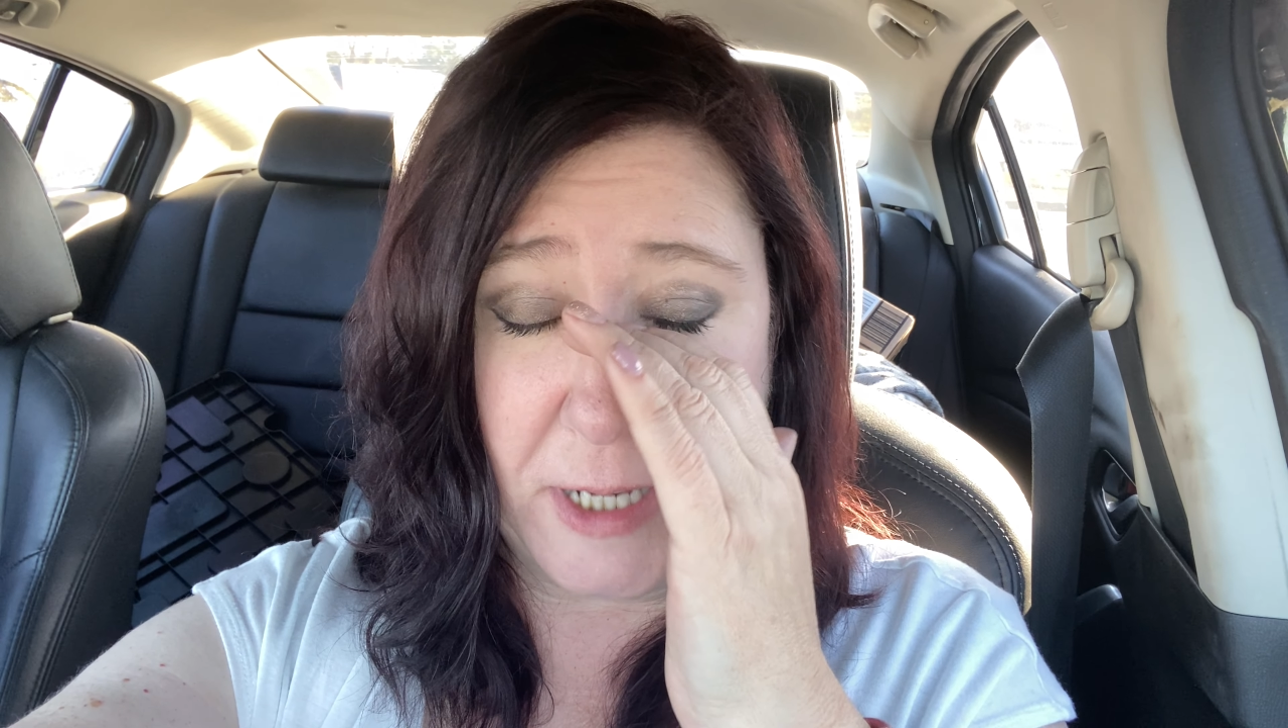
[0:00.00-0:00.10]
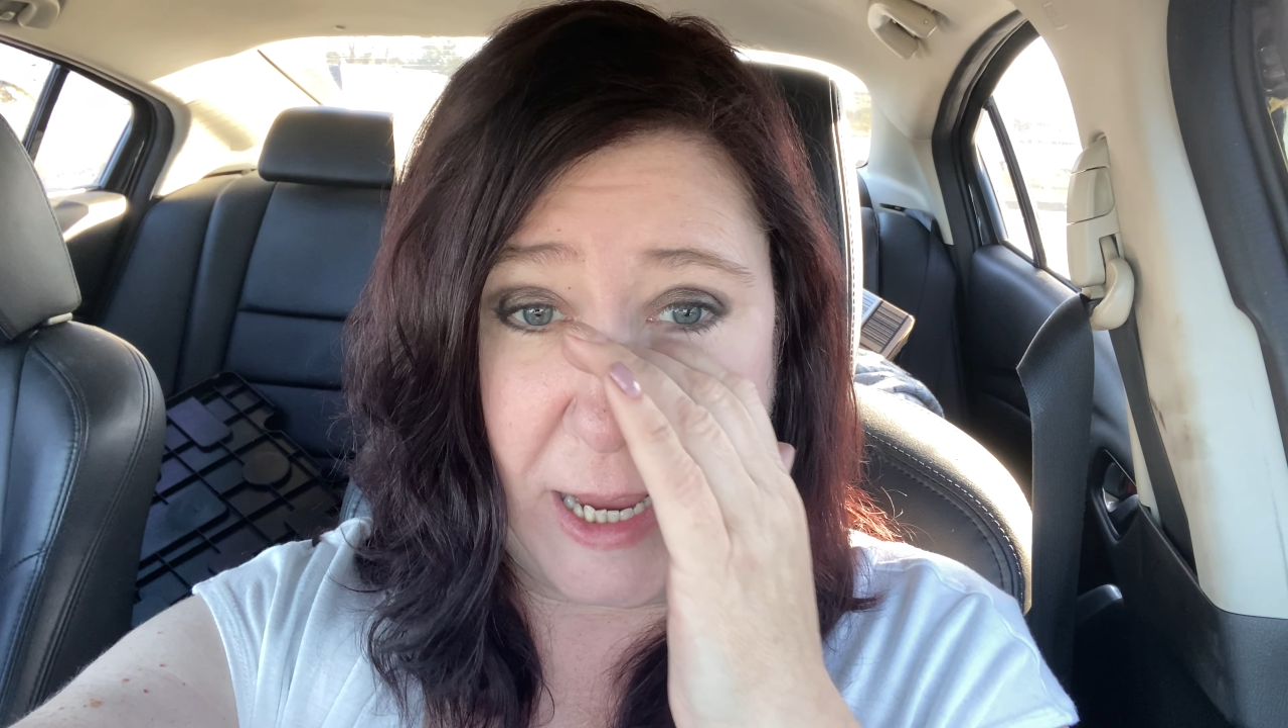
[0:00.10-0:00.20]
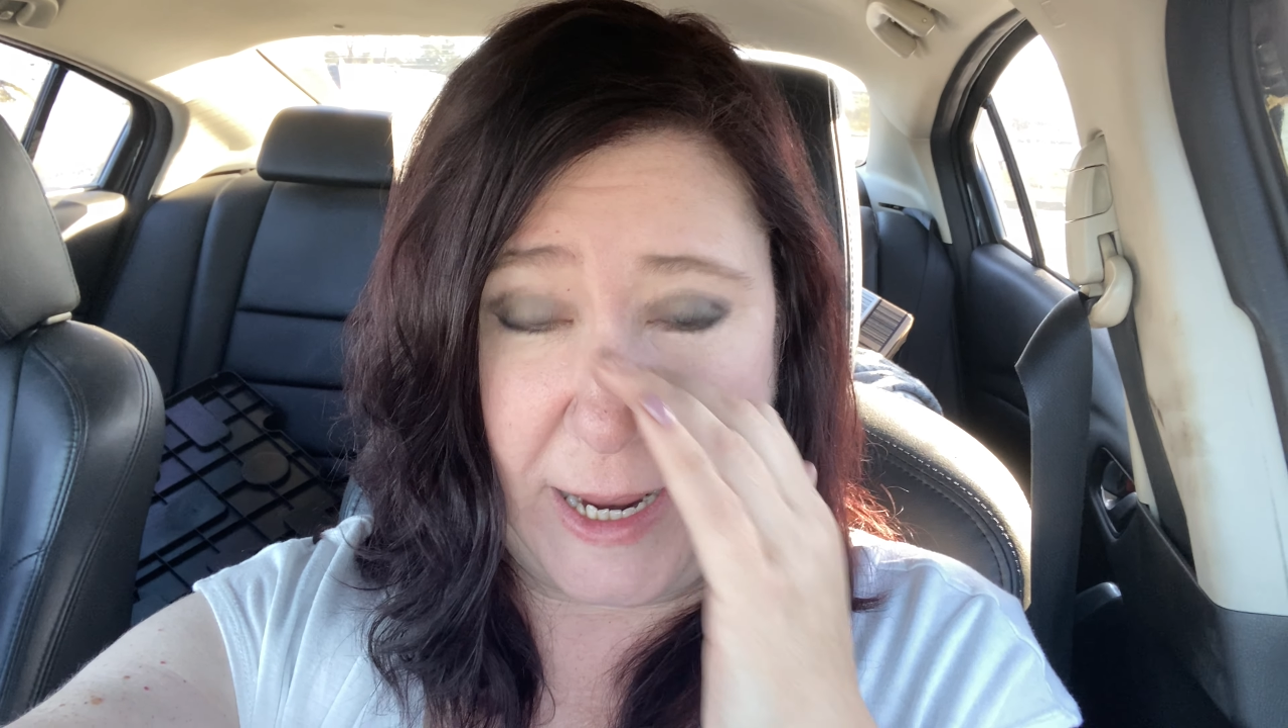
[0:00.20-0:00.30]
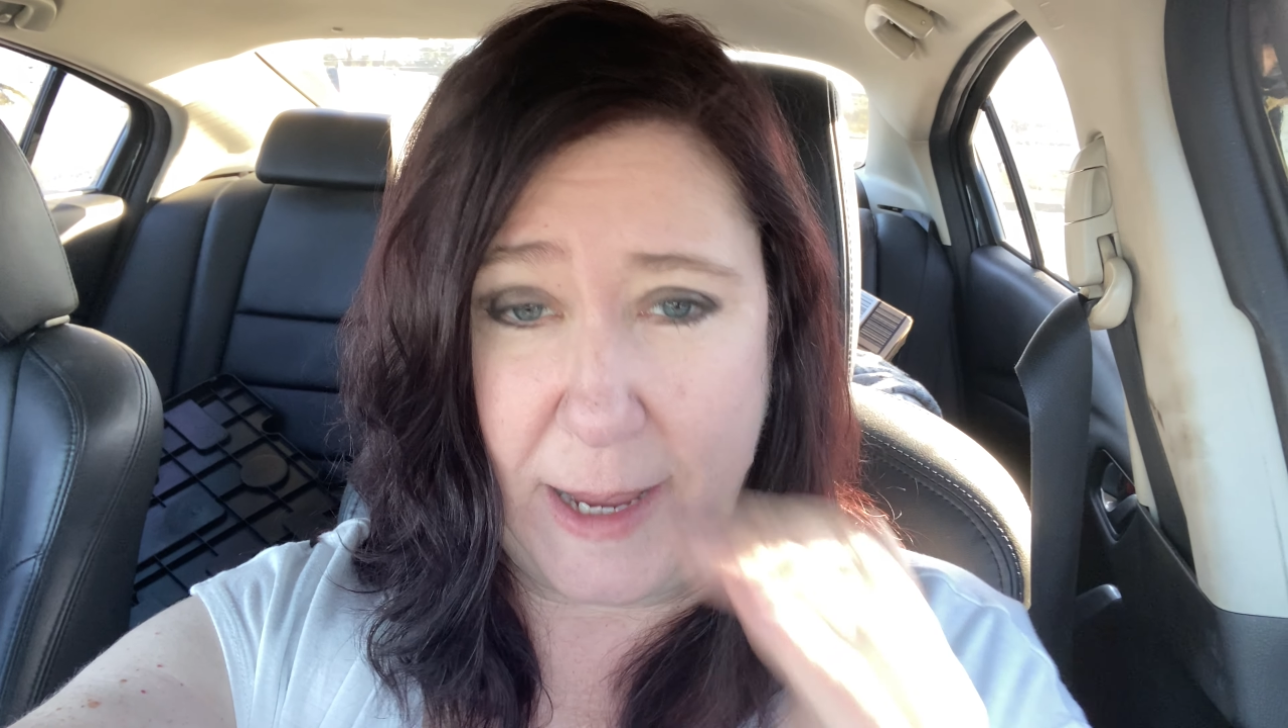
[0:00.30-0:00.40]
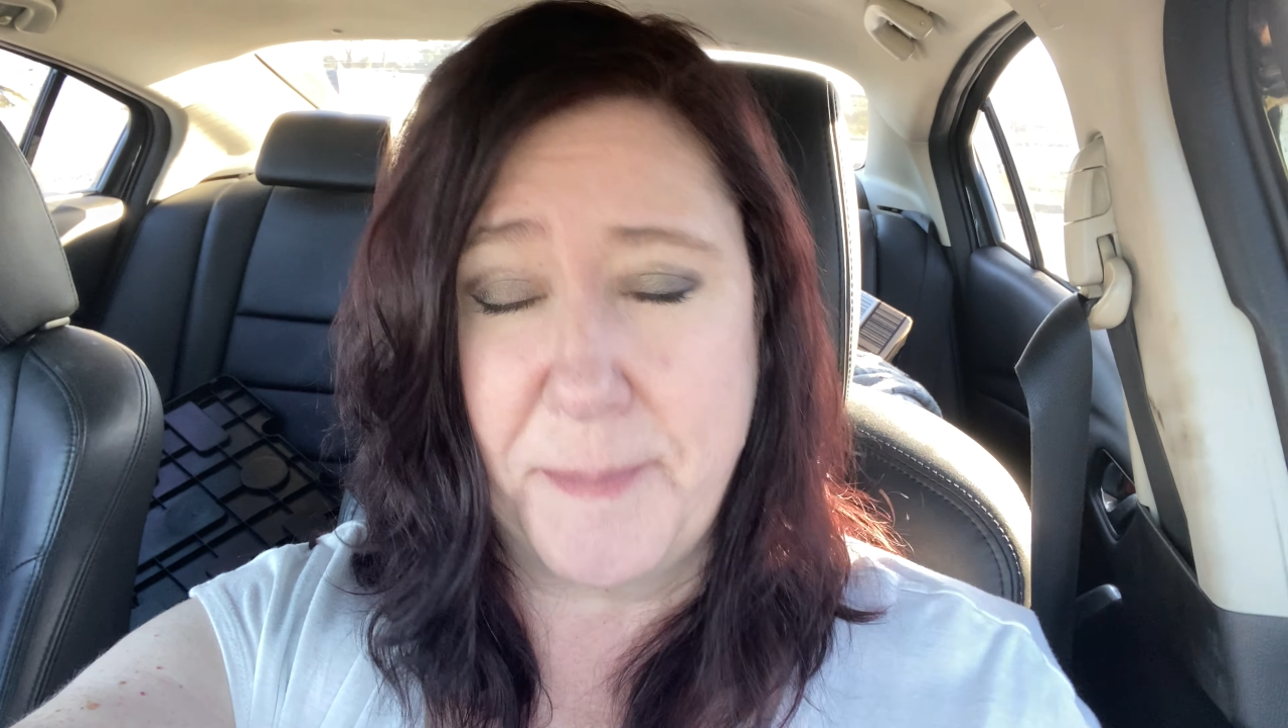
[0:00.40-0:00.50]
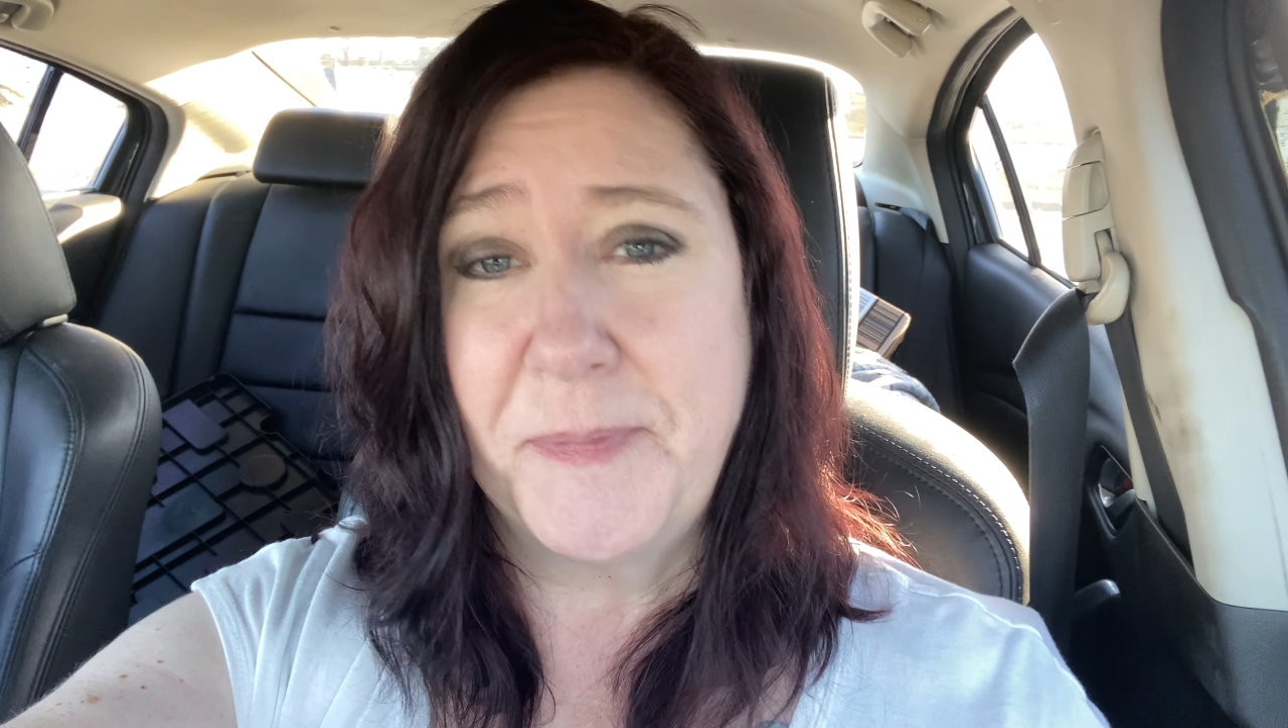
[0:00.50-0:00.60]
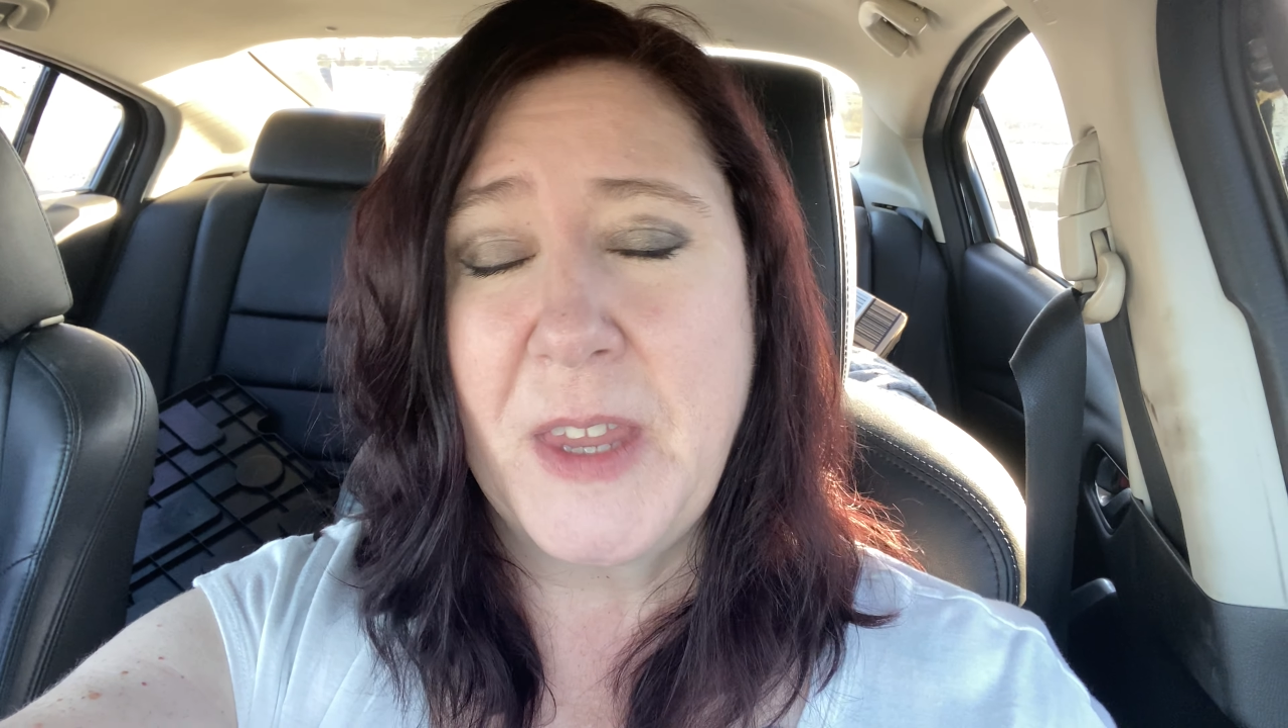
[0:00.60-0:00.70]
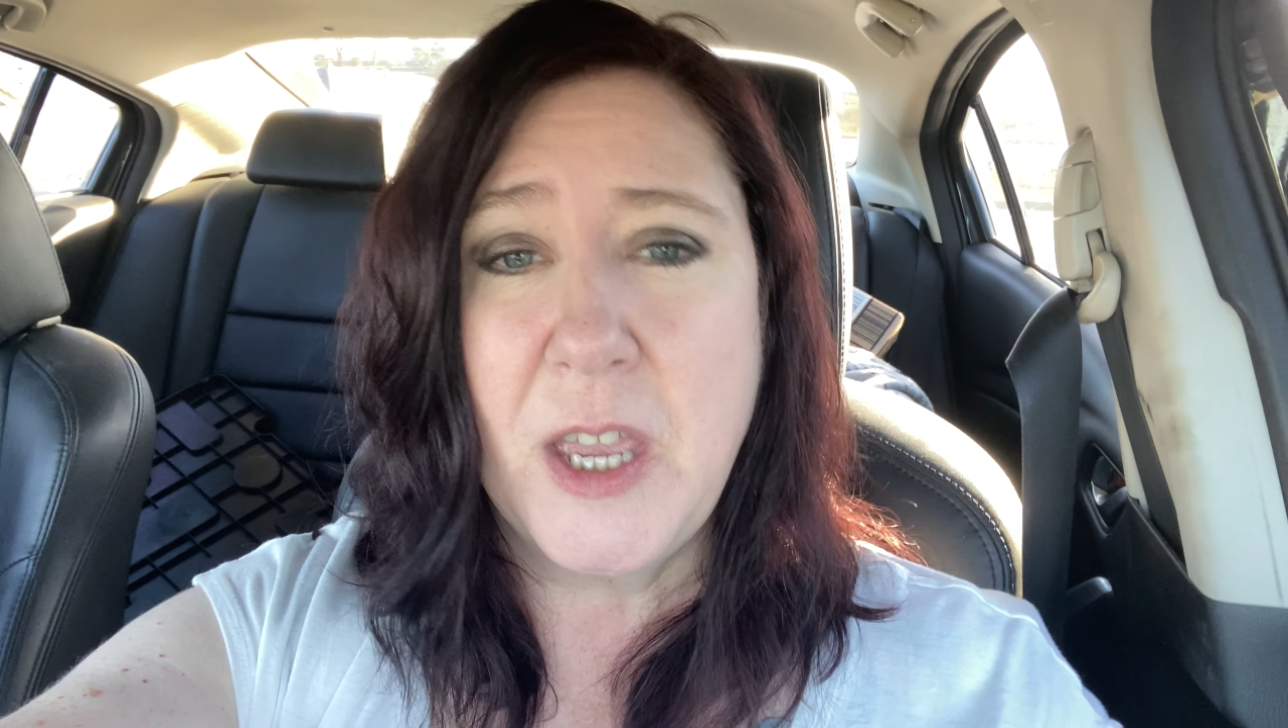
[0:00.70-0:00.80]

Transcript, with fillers: I am